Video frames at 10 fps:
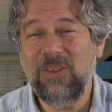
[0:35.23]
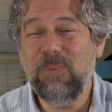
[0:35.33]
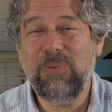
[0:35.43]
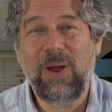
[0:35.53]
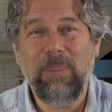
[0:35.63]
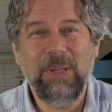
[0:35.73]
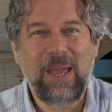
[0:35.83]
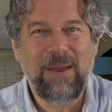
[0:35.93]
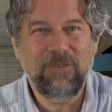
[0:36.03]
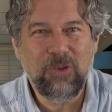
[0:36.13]
you probably
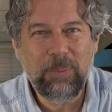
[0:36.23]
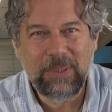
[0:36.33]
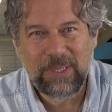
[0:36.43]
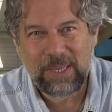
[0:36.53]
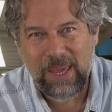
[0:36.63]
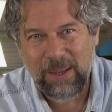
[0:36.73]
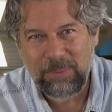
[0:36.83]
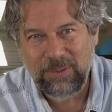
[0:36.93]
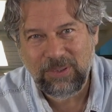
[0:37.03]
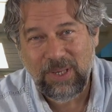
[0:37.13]
have duplicate
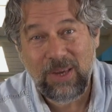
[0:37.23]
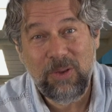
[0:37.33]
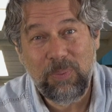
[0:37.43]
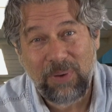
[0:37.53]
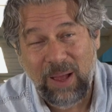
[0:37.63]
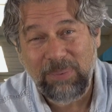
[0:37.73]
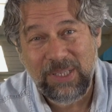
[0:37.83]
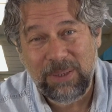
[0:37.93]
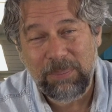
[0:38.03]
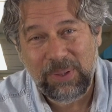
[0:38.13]
cables, and you probably
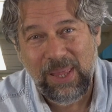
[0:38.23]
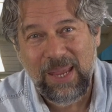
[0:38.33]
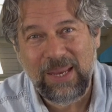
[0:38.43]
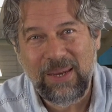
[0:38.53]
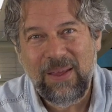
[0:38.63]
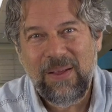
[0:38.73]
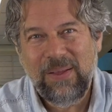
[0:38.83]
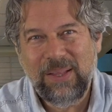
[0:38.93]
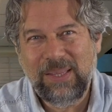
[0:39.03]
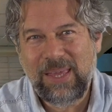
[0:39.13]
complain
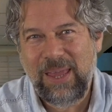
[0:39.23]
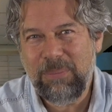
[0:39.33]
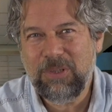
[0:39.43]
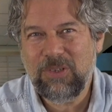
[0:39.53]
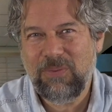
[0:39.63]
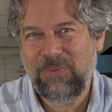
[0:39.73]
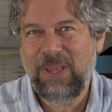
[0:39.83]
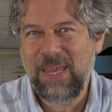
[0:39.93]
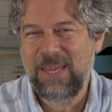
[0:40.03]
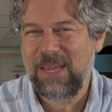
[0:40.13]
that the cables are
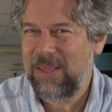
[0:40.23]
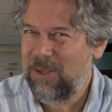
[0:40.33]
flaky.